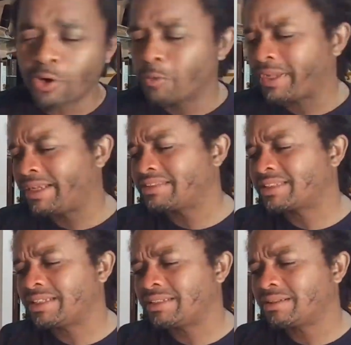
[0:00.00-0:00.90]

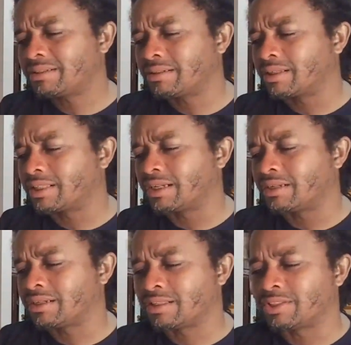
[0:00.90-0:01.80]
Innocent, or they
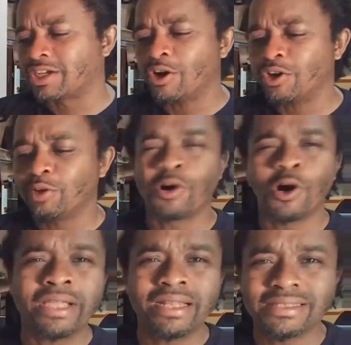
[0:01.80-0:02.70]
call you Pope
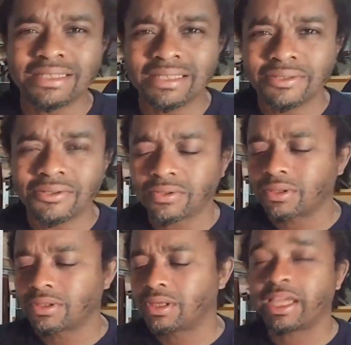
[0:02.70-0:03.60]
Innocent.
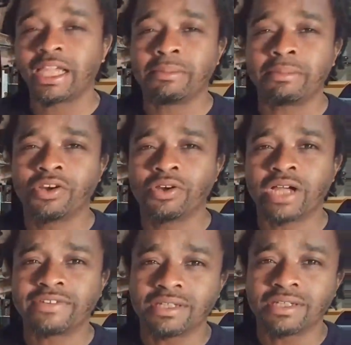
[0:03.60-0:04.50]
Hey, man, you're going to
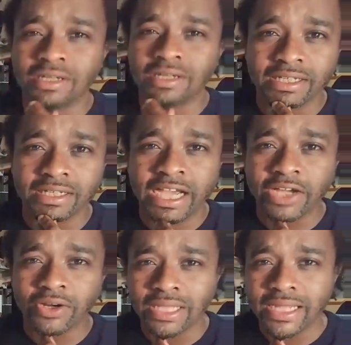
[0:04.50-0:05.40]
have to get down
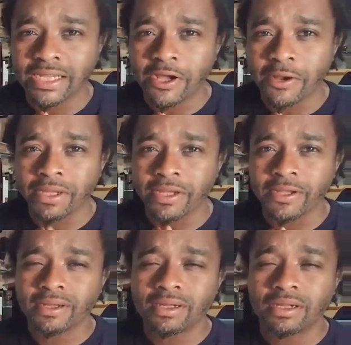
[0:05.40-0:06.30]
or lay down, man.
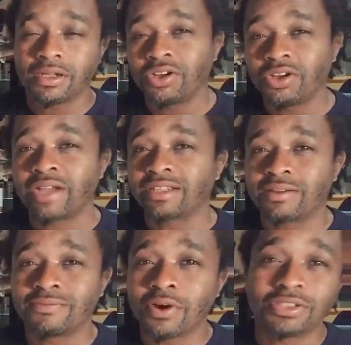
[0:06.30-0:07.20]
You're going to have to
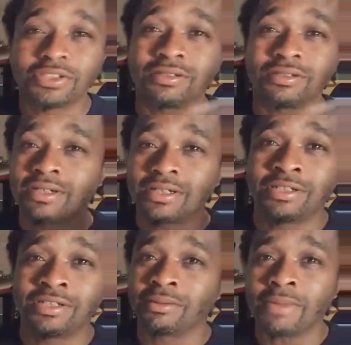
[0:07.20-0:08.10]
convert to
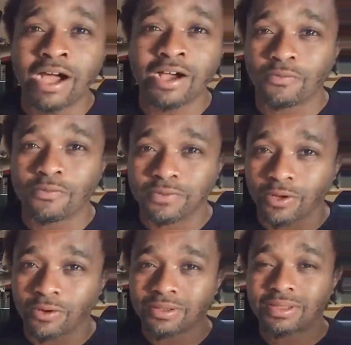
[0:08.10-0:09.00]
the Mongol flow.
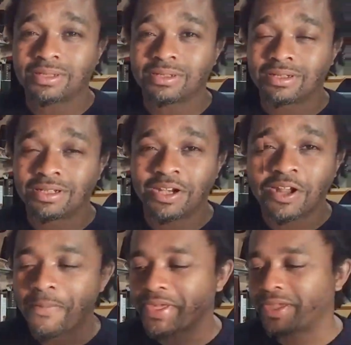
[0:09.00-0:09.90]
You know what I
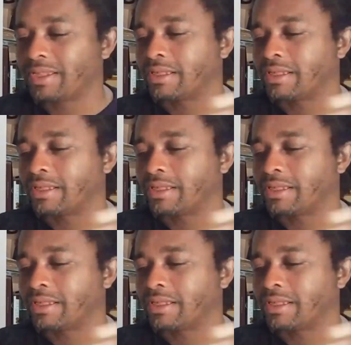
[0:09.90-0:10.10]
mean?